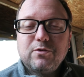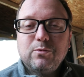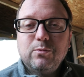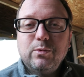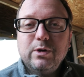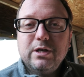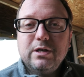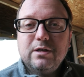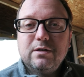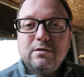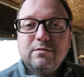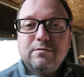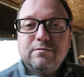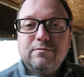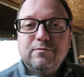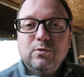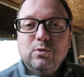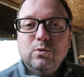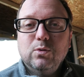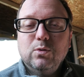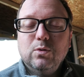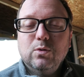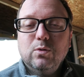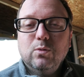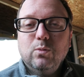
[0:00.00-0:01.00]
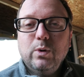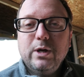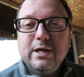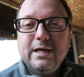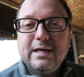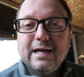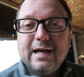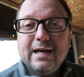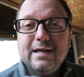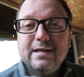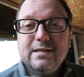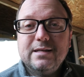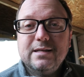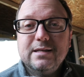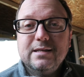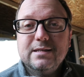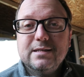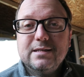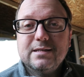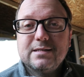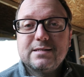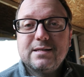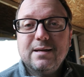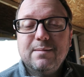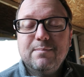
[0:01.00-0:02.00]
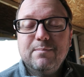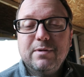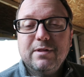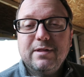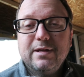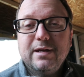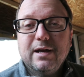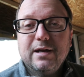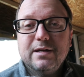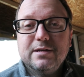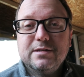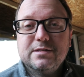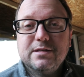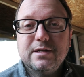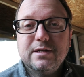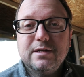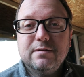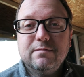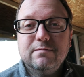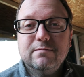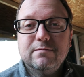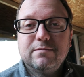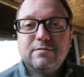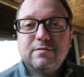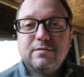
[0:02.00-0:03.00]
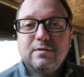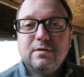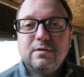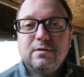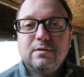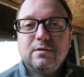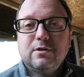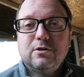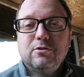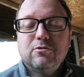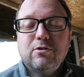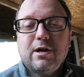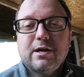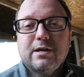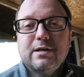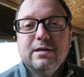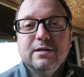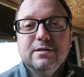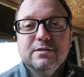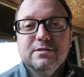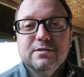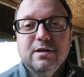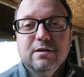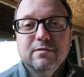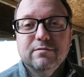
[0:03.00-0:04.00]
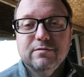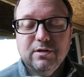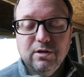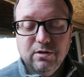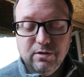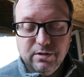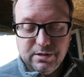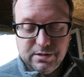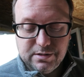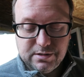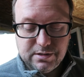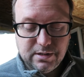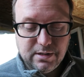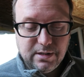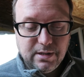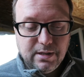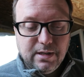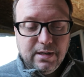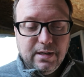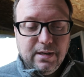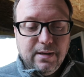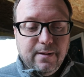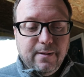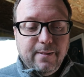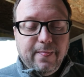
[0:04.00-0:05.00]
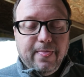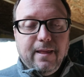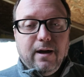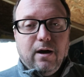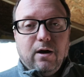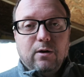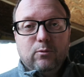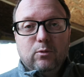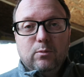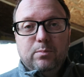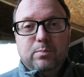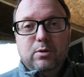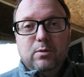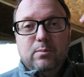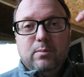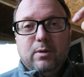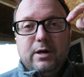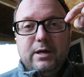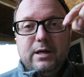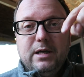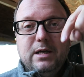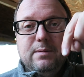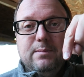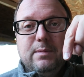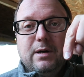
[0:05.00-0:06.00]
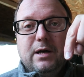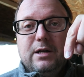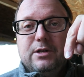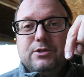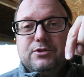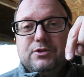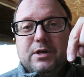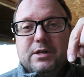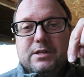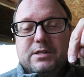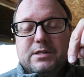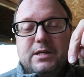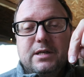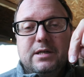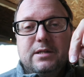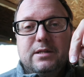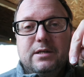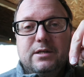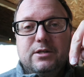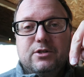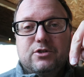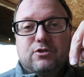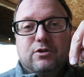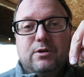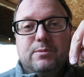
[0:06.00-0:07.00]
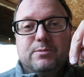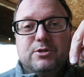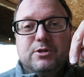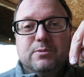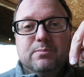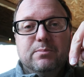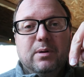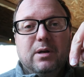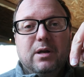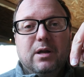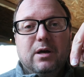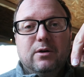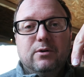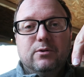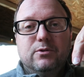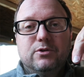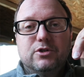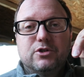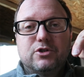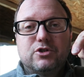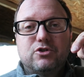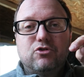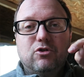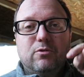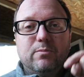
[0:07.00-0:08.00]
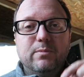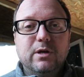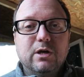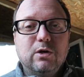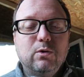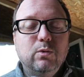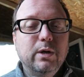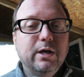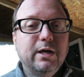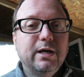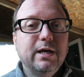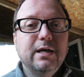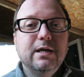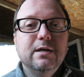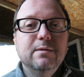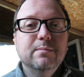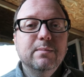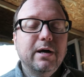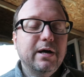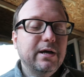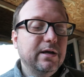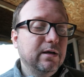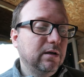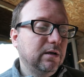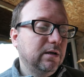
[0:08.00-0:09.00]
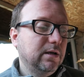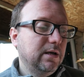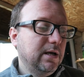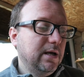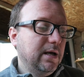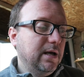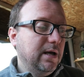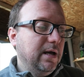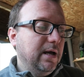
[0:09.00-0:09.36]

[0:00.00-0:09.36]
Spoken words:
of the Week for week ending December the 18th. Cracking stuff, guys. I will put my email address in the description below. Just drop me a quick email